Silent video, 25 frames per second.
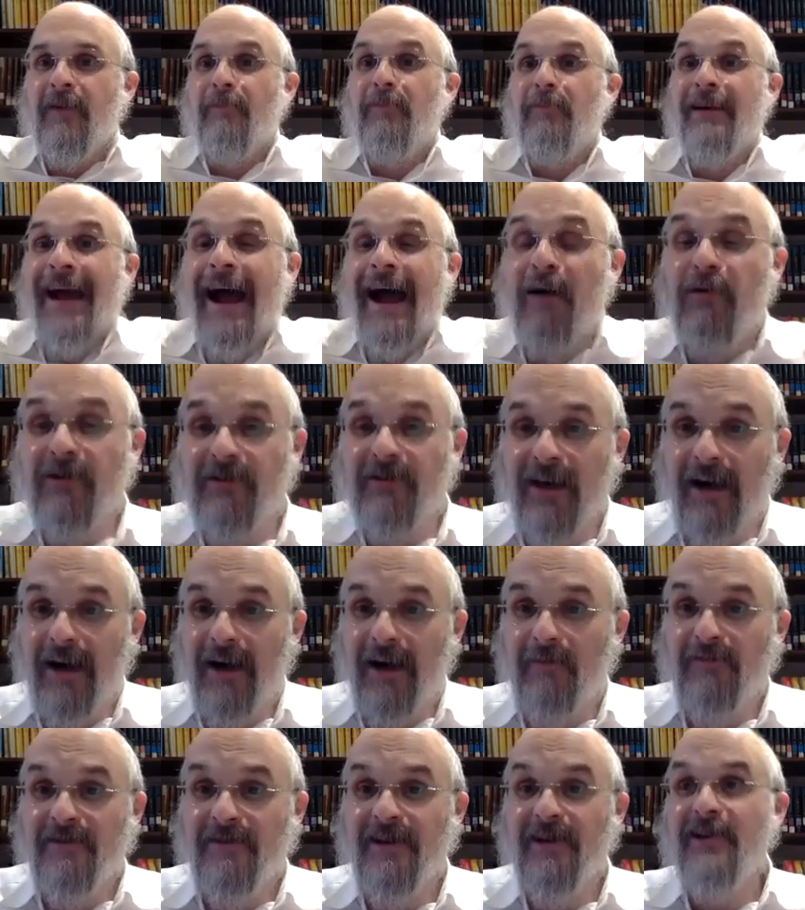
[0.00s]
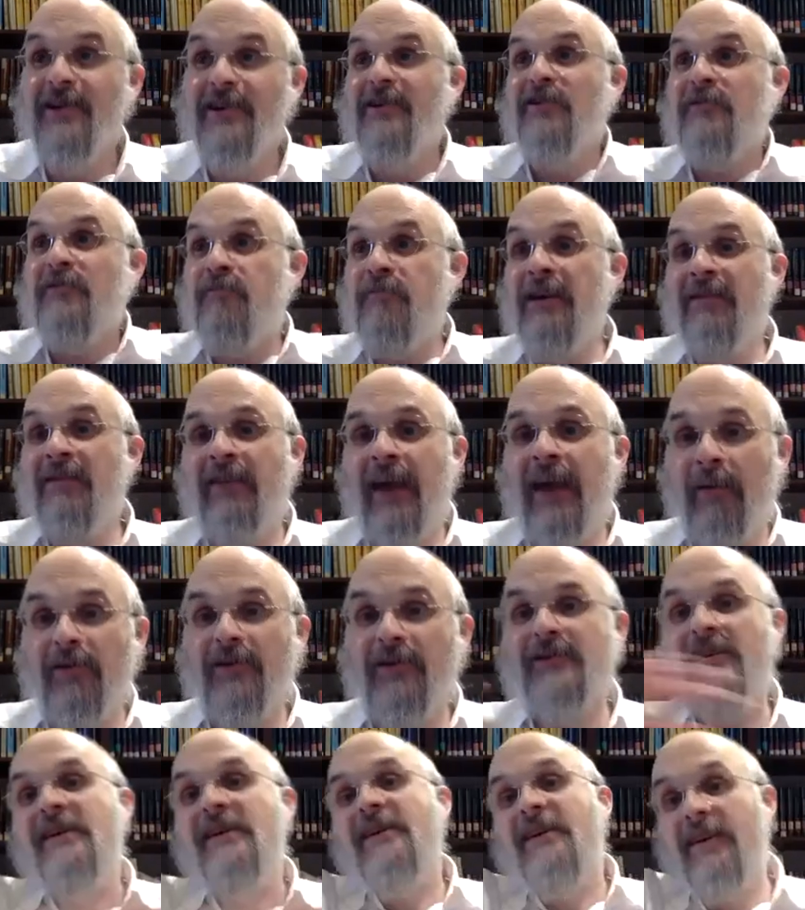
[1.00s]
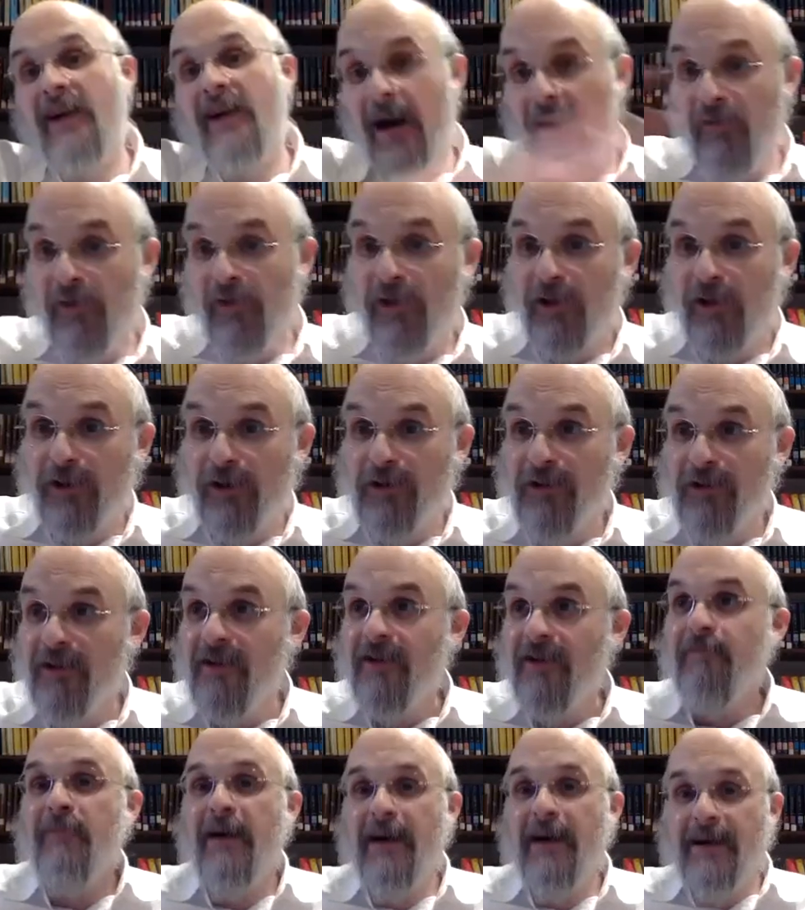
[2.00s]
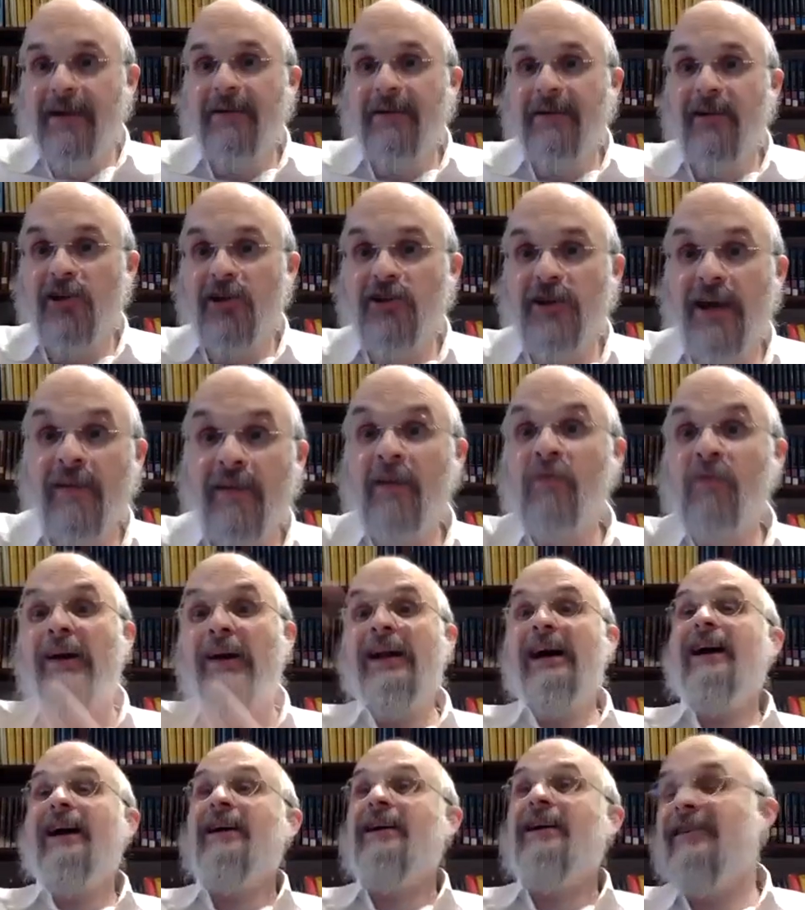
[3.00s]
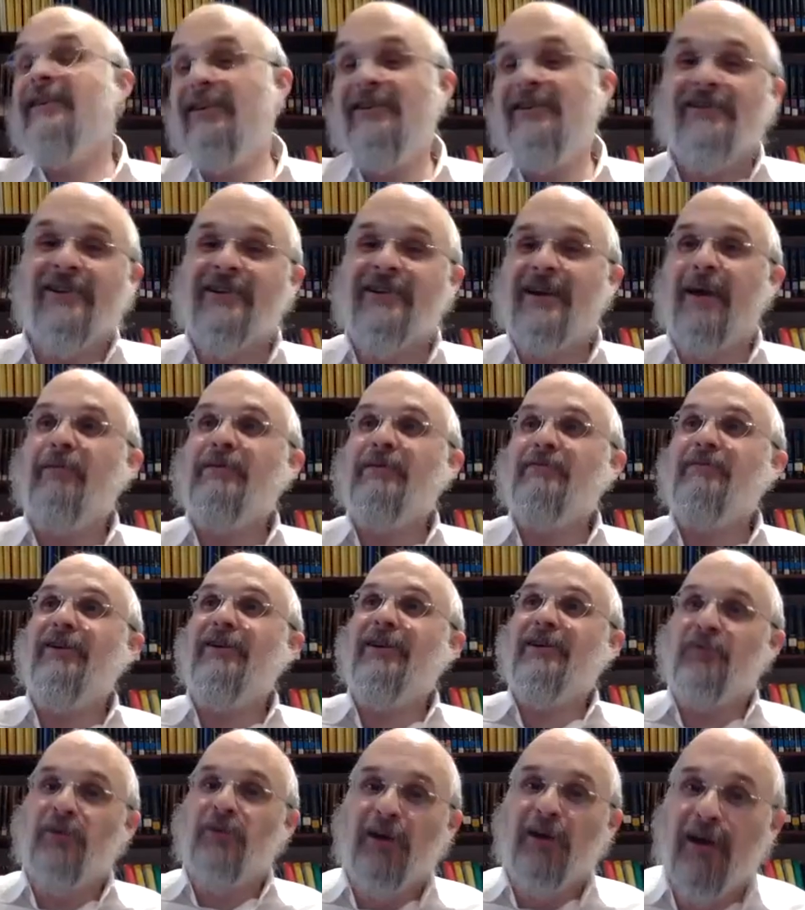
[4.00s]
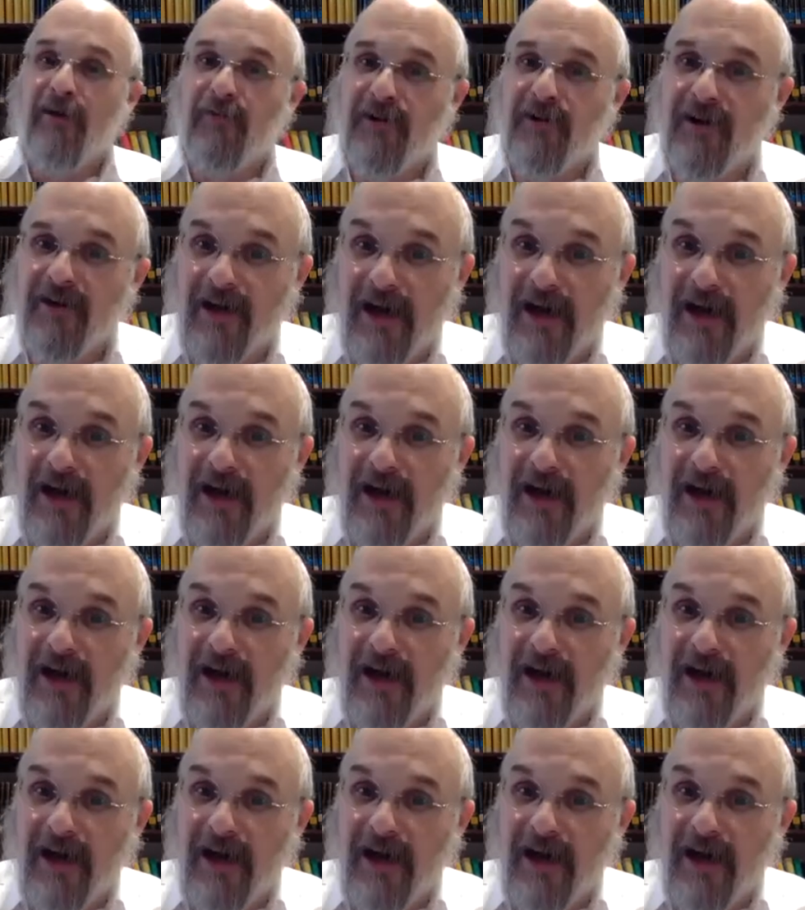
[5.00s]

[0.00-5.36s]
But our times, big tables, right, cover, make Kiddush, and then voila, here's our Shabbos meal because we uncovered